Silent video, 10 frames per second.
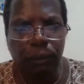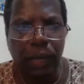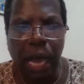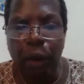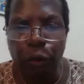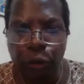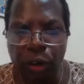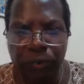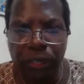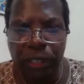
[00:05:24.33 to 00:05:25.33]
How do you
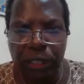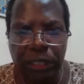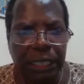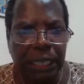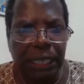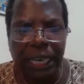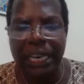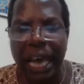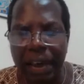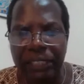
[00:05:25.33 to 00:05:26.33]
confront it
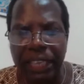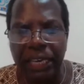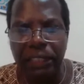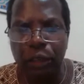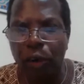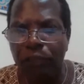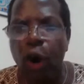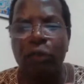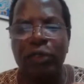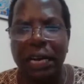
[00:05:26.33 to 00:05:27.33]
and have a chance of
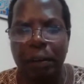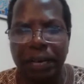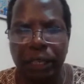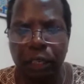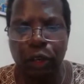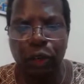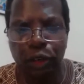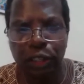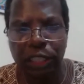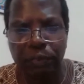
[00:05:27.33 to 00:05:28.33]
overcoming
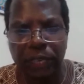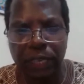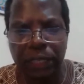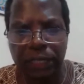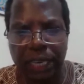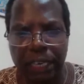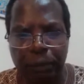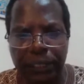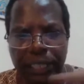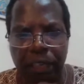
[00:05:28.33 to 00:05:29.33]
all the difficulties that
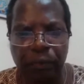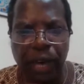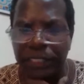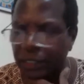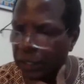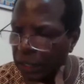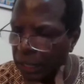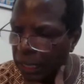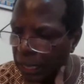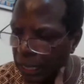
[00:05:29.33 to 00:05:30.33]
it presents for us?
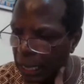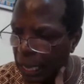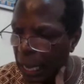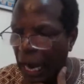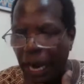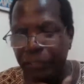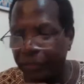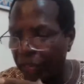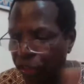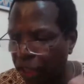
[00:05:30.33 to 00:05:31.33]
I
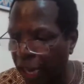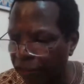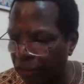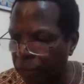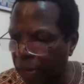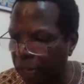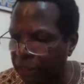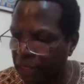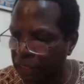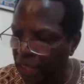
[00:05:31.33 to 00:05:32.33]
think Sheikh Fatma,
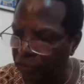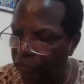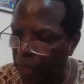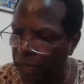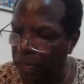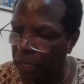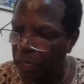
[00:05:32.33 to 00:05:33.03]
seeing Sheikh Fatma